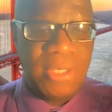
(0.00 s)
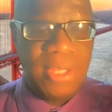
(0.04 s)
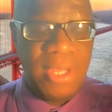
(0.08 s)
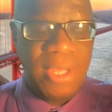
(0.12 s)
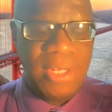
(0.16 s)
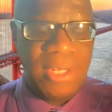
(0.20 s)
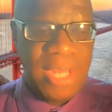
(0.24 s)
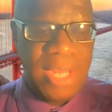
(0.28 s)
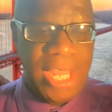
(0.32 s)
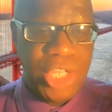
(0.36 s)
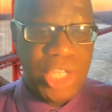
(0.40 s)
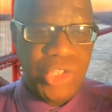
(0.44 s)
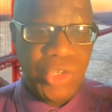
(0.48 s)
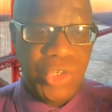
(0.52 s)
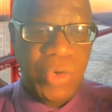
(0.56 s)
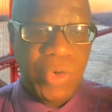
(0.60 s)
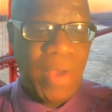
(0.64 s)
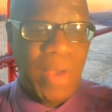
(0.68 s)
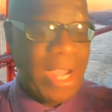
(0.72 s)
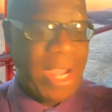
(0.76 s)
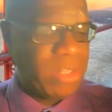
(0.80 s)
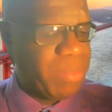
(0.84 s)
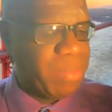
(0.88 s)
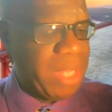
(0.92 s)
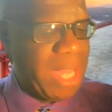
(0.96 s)
nature,
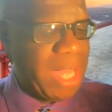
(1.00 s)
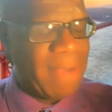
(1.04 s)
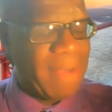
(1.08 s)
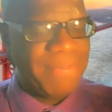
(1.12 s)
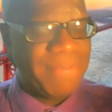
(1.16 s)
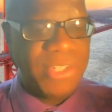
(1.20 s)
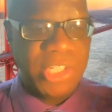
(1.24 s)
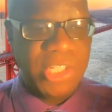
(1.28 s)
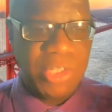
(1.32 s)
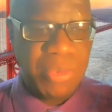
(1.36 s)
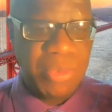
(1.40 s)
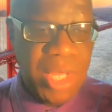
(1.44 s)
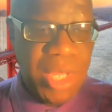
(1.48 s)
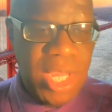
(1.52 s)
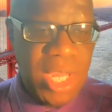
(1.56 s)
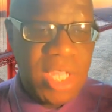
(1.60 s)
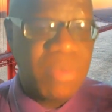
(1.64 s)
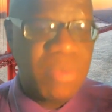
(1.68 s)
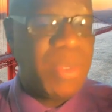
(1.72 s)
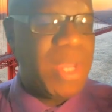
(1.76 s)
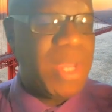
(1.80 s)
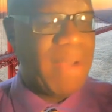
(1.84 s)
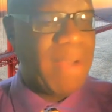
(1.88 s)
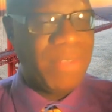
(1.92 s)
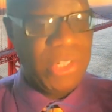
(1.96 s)
right? We have the
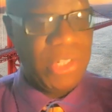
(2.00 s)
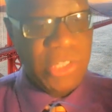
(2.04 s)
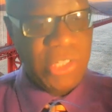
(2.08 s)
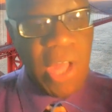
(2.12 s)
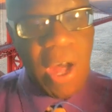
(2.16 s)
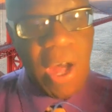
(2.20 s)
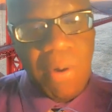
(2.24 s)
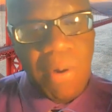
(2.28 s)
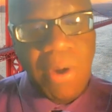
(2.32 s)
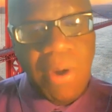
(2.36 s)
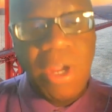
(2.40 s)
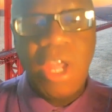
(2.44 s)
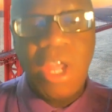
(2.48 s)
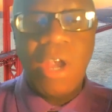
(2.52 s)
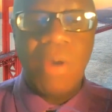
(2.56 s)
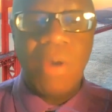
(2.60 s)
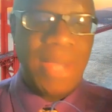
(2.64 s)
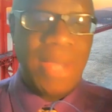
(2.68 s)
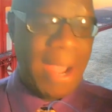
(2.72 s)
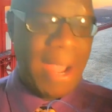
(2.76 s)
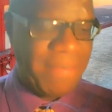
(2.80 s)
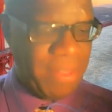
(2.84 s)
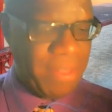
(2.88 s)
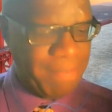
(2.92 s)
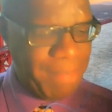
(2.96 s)
sweet, we have the sour,
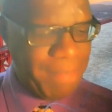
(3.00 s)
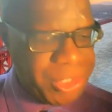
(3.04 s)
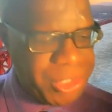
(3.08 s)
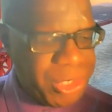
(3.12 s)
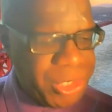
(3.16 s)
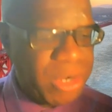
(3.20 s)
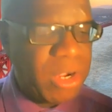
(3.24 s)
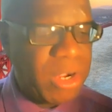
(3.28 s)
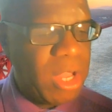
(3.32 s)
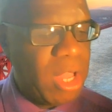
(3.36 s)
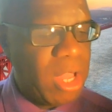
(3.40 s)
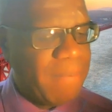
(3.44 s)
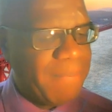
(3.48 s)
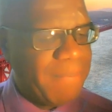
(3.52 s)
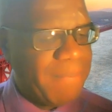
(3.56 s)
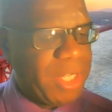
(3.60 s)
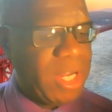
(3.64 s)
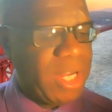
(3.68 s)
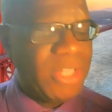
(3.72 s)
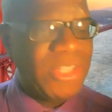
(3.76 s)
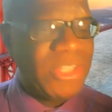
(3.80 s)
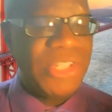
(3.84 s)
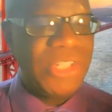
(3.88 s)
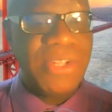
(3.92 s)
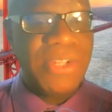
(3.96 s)
we have the bitter,
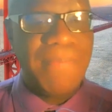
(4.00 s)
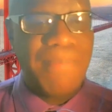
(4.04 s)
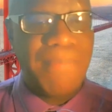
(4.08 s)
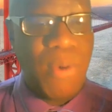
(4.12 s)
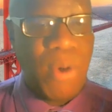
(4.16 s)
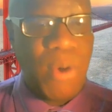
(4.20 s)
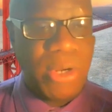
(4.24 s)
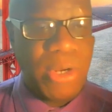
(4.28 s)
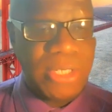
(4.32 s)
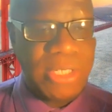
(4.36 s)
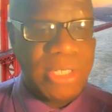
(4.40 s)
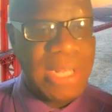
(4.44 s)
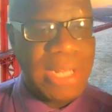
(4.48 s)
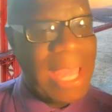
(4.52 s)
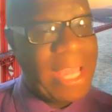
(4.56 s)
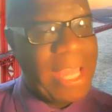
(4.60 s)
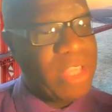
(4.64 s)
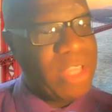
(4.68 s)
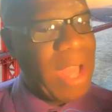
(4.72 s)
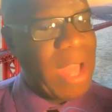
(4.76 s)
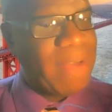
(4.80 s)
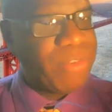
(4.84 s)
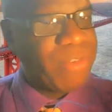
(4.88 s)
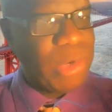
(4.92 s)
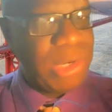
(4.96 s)
because it's important. Like
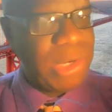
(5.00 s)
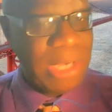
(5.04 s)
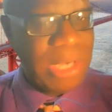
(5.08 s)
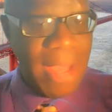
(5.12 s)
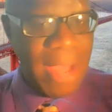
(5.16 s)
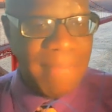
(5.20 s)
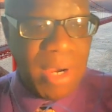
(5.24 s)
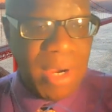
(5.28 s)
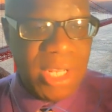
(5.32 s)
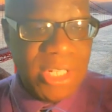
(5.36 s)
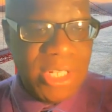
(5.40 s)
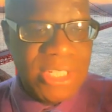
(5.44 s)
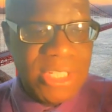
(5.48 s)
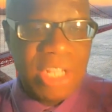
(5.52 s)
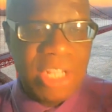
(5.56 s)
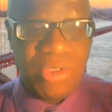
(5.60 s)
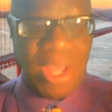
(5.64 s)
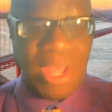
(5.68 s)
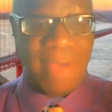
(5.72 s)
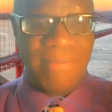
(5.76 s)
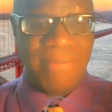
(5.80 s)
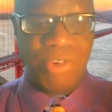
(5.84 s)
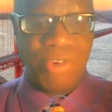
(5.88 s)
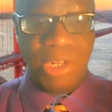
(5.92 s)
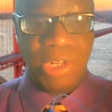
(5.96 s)
you have your lemons and you
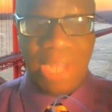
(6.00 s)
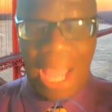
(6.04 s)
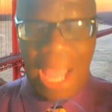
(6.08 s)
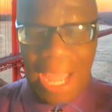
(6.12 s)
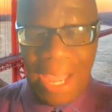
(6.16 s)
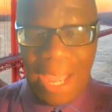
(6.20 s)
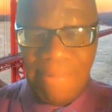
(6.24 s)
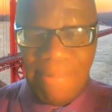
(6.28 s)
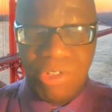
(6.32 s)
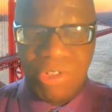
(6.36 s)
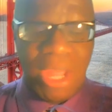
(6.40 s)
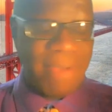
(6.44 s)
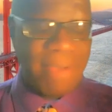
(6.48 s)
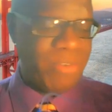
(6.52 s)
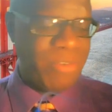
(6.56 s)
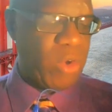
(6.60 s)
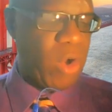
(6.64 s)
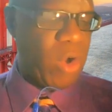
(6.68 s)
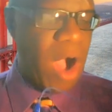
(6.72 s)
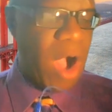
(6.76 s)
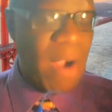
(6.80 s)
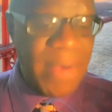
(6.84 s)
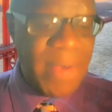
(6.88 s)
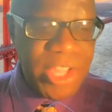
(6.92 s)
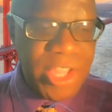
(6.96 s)
have your limes, you have your
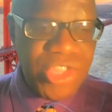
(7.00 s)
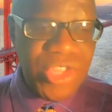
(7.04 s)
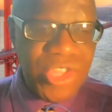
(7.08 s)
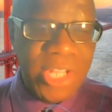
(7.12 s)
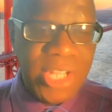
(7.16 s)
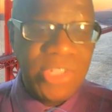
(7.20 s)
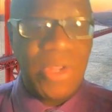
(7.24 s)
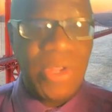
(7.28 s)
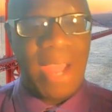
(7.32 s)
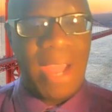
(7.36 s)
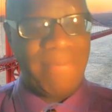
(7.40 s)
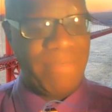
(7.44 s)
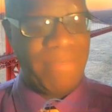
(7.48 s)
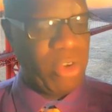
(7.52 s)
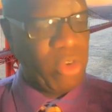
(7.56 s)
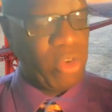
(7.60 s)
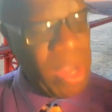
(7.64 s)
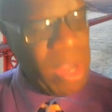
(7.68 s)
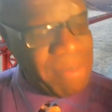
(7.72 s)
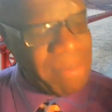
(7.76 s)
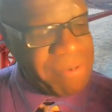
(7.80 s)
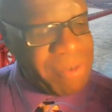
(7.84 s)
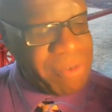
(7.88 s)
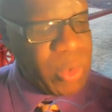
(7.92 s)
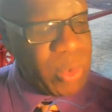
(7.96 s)
oranges, you have
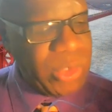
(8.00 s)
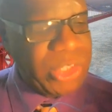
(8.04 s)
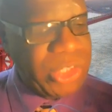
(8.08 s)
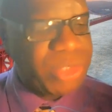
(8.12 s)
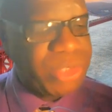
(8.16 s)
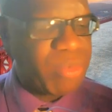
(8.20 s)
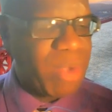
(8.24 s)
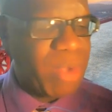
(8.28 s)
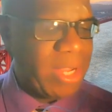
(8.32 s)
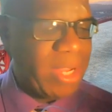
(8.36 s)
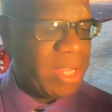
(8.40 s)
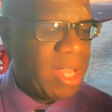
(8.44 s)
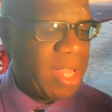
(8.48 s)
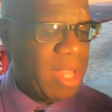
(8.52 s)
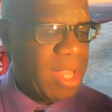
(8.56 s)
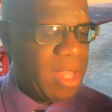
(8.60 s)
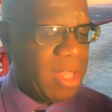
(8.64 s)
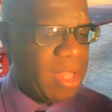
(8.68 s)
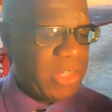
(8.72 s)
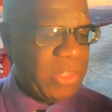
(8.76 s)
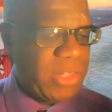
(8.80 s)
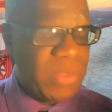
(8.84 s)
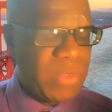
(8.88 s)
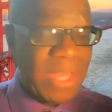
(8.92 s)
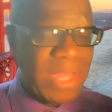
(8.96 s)
your grapefruits, right?
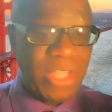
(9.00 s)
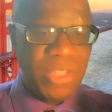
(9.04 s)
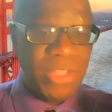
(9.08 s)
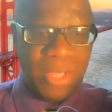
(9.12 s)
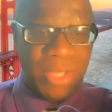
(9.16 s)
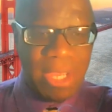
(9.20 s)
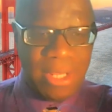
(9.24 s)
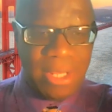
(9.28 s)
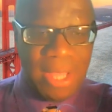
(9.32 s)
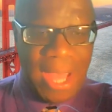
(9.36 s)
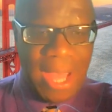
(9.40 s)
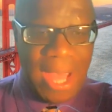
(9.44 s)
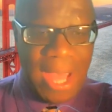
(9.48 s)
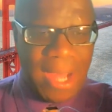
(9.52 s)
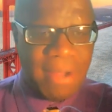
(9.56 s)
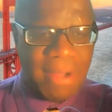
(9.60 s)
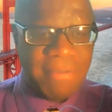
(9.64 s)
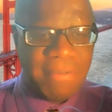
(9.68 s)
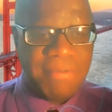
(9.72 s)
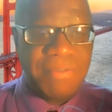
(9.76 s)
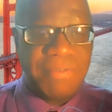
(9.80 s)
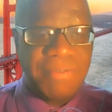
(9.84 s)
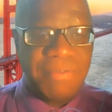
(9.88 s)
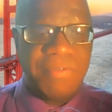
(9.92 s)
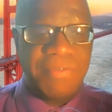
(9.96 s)
So that you can
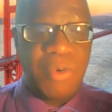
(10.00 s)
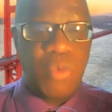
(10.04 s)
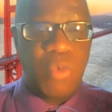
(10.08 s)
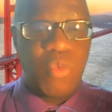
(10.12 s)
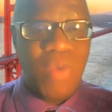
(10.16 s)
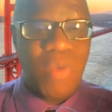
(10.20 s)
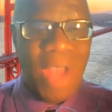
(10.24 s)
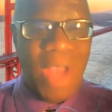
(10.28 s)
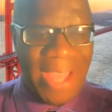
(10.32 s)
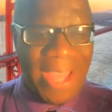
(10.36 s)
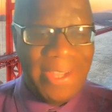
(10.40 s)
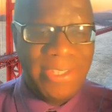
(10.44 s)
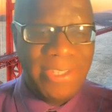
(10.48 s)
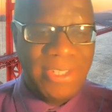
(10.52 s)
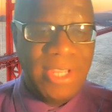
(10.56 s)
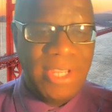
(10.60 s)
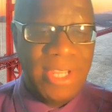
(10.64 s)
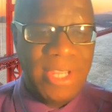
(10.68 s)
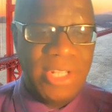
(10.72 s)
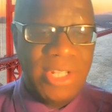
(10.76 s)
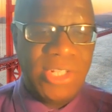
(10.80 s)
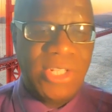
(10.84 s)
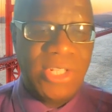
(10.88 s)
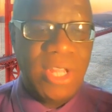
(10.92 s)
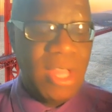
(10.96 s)
have
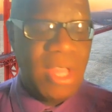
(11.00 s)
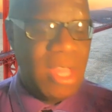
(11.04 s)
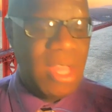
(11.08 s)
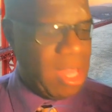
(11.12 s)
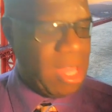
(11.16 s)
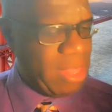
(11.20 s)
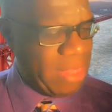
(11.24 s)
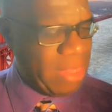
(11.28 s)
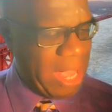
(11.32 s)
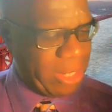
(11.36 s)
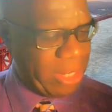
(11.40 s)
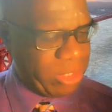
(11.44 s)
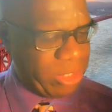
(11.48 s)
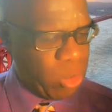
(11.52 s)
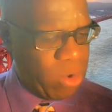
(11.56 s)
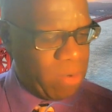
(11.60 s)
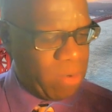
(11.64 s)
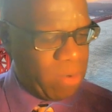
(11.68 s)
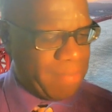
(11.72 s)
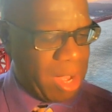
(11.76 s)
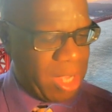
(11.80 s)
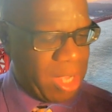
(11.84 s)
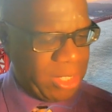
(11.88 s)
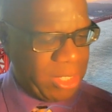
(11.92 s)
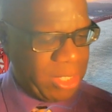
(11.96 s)
varieties that
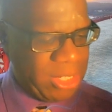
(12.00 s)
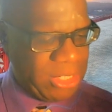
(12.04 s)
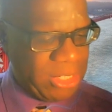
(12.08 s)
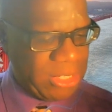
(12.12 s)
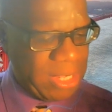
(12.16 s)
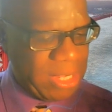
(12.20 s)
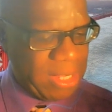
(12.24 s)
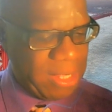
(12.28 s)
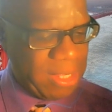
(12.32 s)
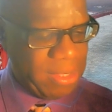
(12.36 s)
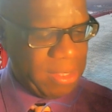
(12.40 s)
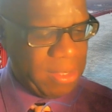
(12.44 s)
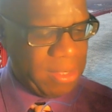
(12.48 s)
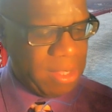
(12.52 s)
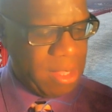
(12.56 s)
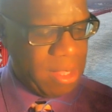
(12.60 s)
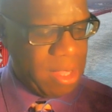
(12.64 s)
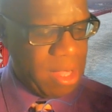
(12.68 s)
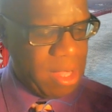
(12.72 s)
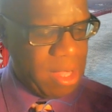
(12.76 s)
our bodies can